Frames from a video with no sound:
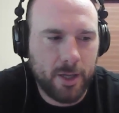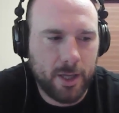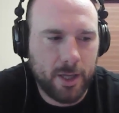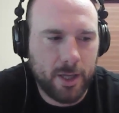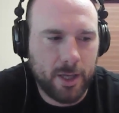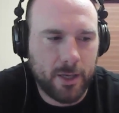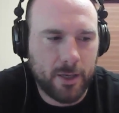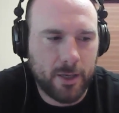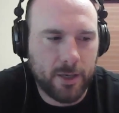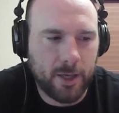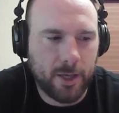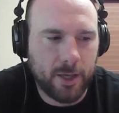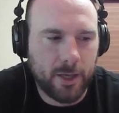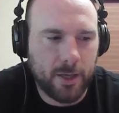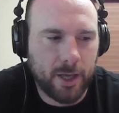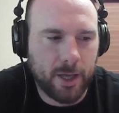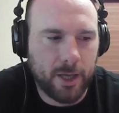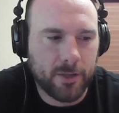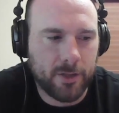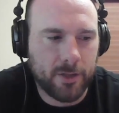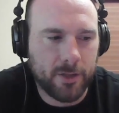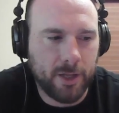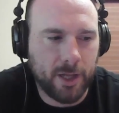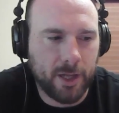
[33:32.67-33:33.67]
And
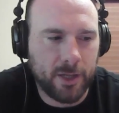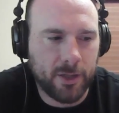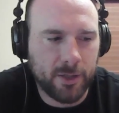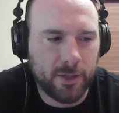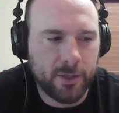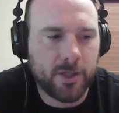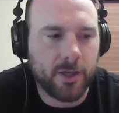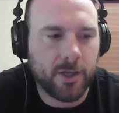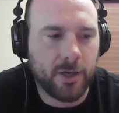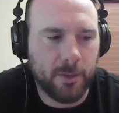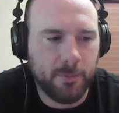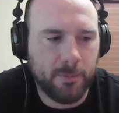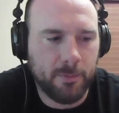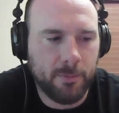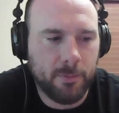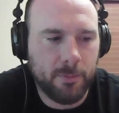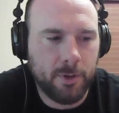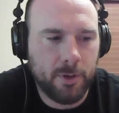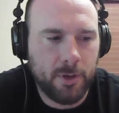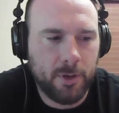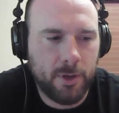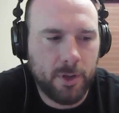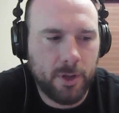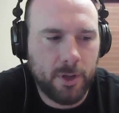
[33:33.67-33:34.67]
I looked at him
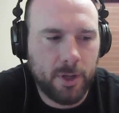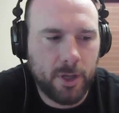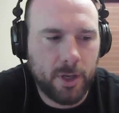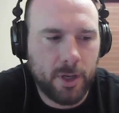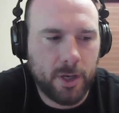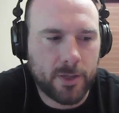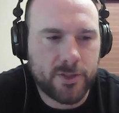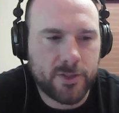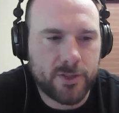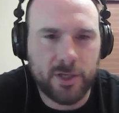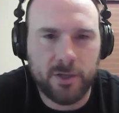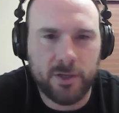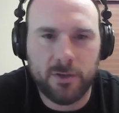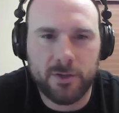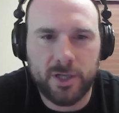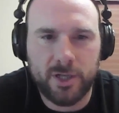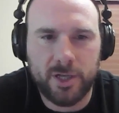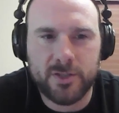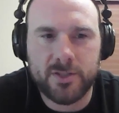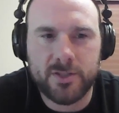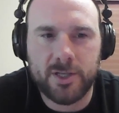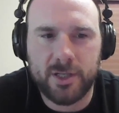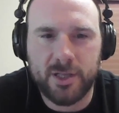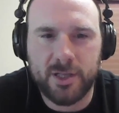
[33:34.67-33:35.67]
and I said,
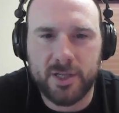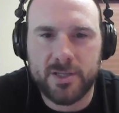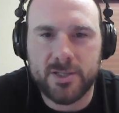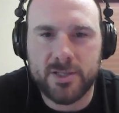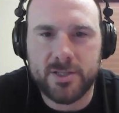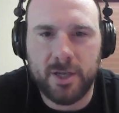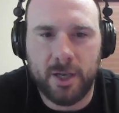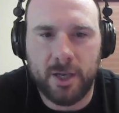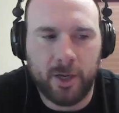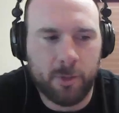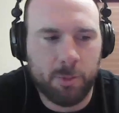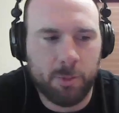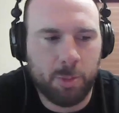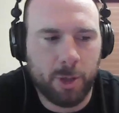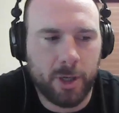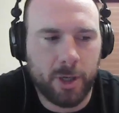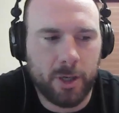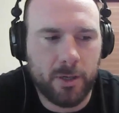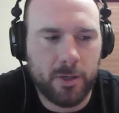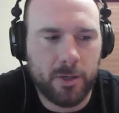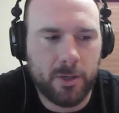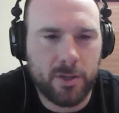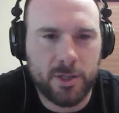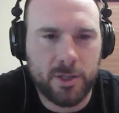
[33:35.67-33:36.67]
days like this suck,
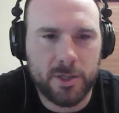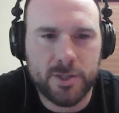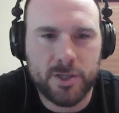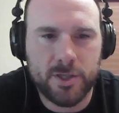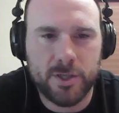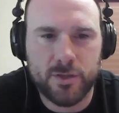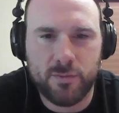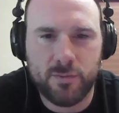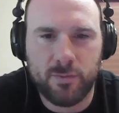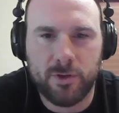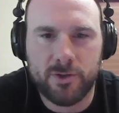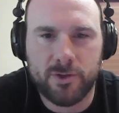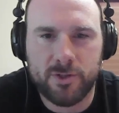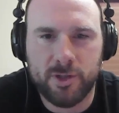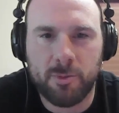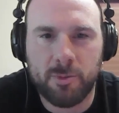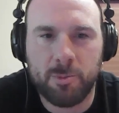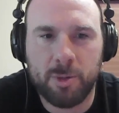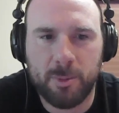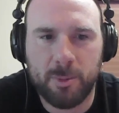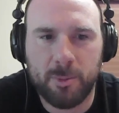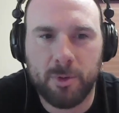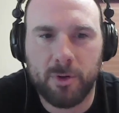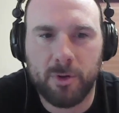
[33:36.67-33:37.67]
but this is where
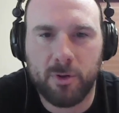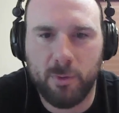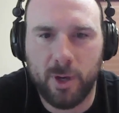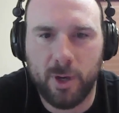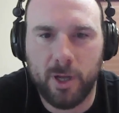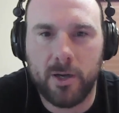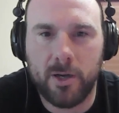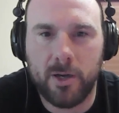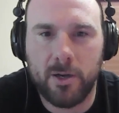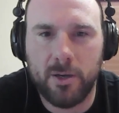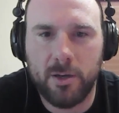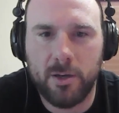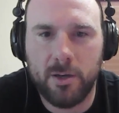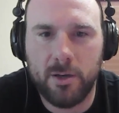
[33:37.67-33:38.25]
some people quit.